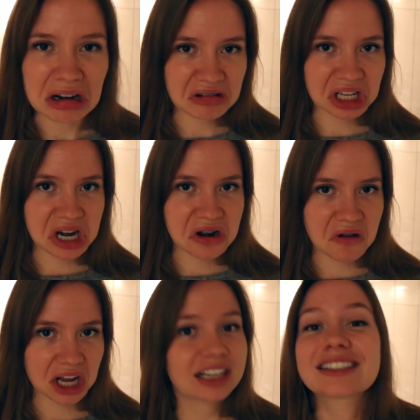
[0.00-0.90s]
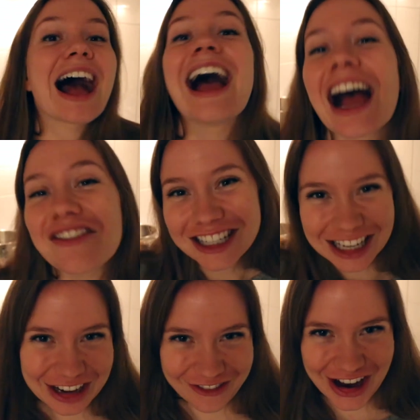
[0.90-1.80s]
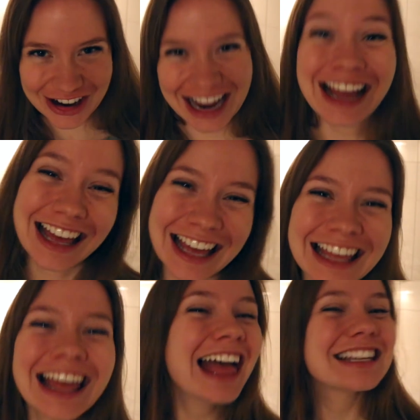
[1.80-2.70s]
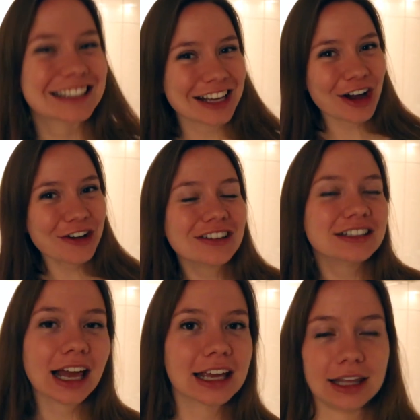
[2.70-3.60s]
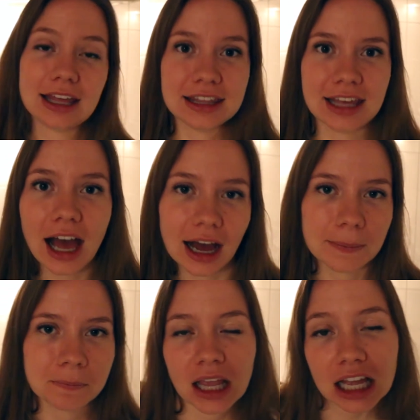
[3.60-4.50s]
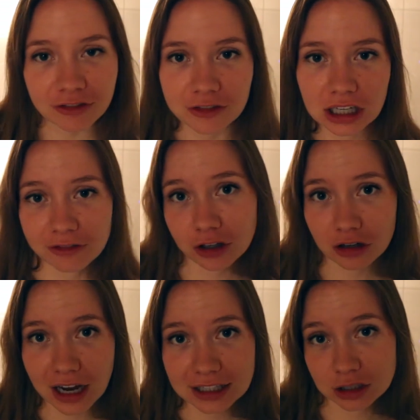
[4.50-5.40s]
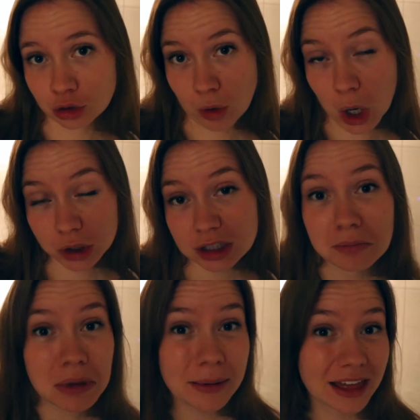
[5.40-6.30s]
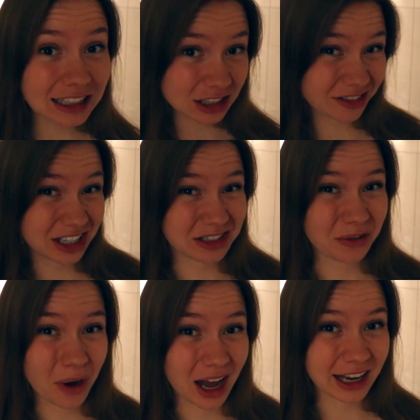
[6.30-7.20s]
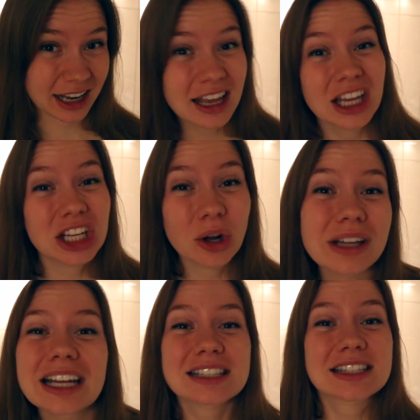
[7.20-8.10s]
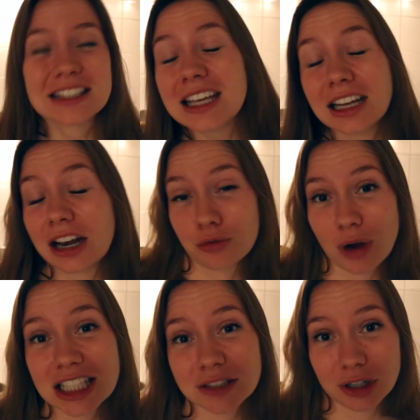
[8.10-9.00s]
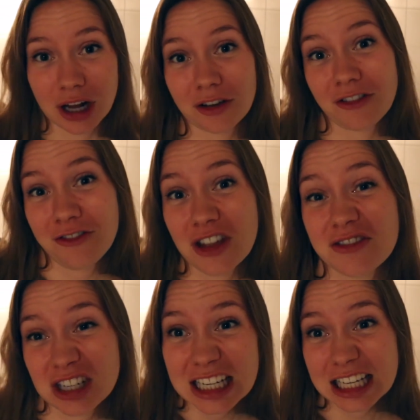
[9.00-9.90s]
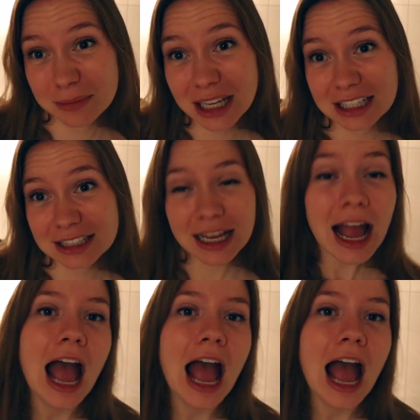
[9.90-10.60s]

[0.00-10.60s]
I don't really know why, because I haven't done it wrong. So like, yeah, if your rice is gross, maybe that's the reason why. You don't let it sit and rest for another 15 minutes.